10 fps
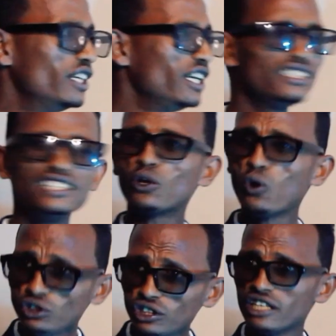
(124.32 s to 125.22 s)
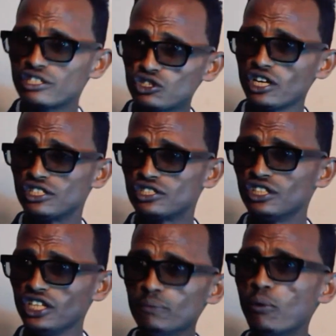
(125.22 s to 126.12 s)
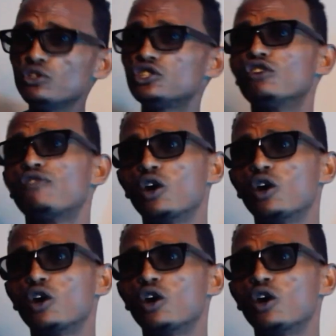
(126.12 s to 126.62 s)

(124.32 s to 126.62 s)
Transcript: a continuous change in position of an